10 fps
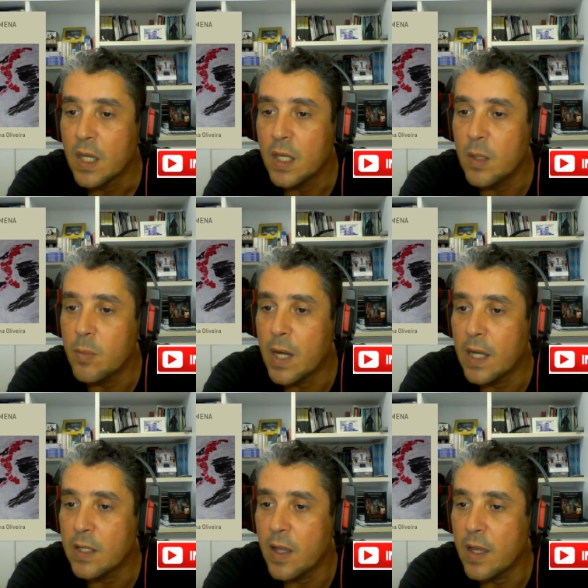He
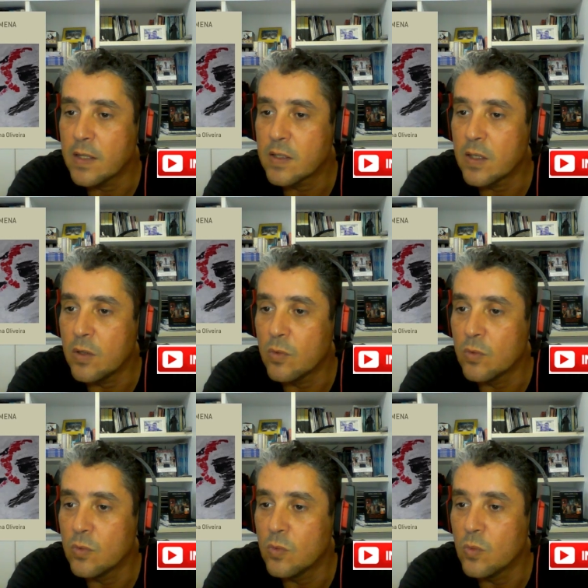might ask
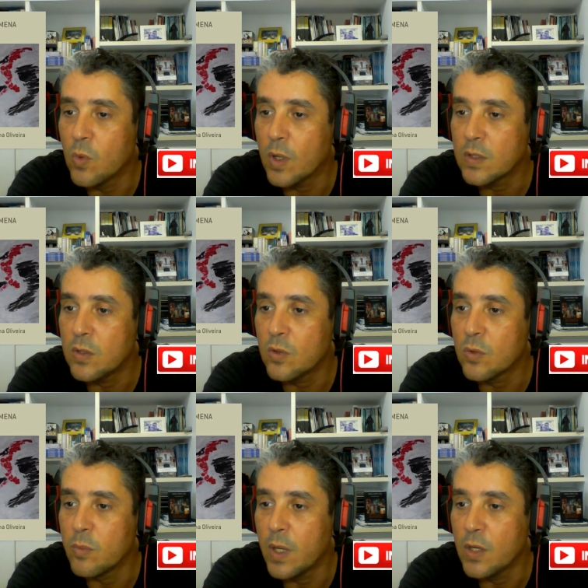you what your
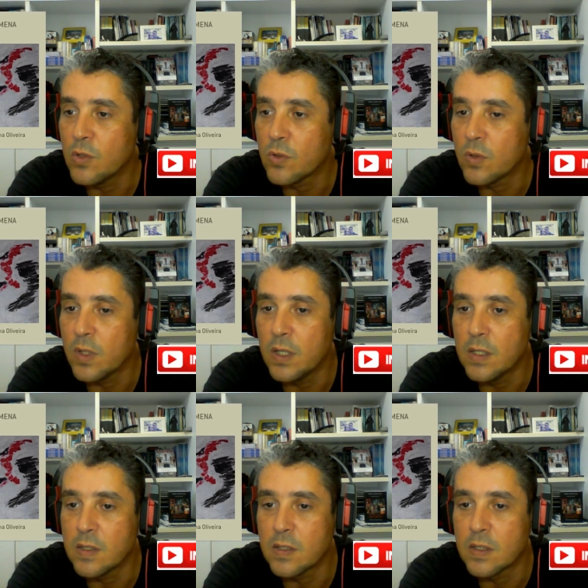major
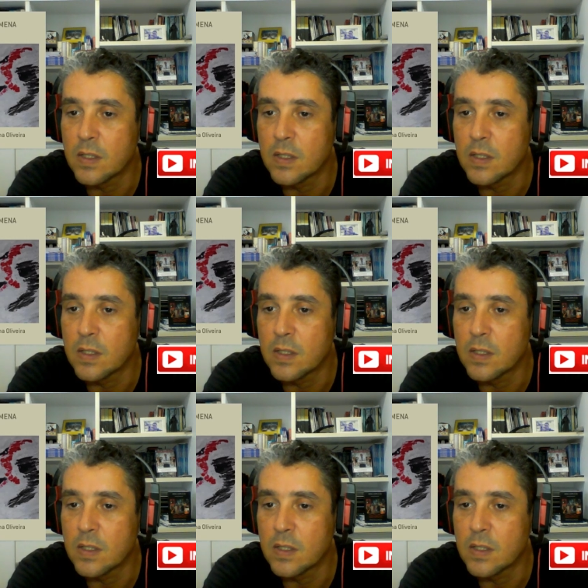is,